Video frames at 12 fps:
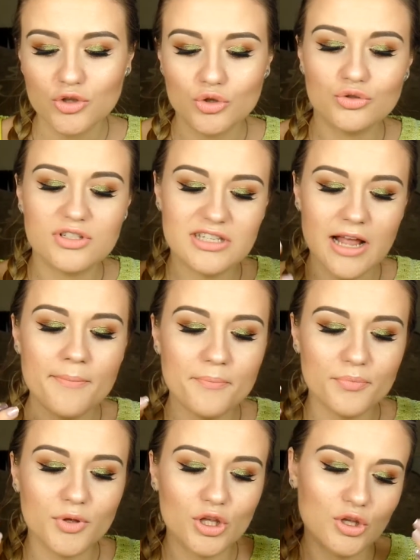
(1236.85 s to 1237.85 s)
to
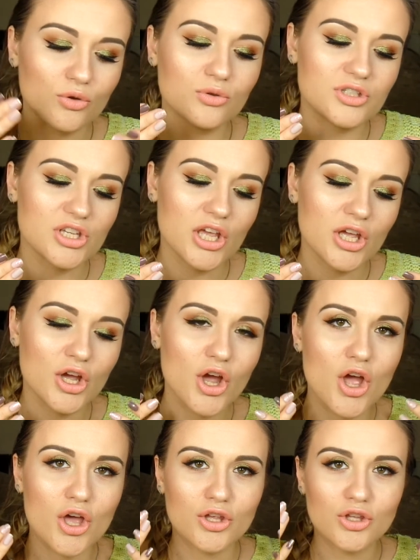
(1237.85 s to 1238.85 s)
stop using
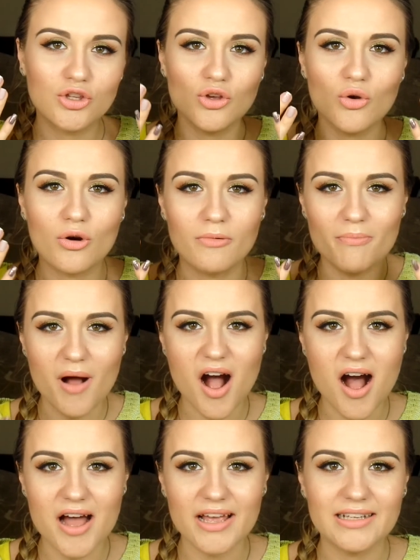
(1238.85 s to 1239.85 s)
your
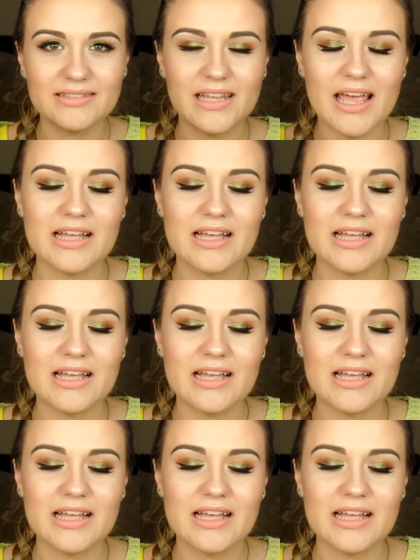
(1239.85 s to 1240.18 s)
mind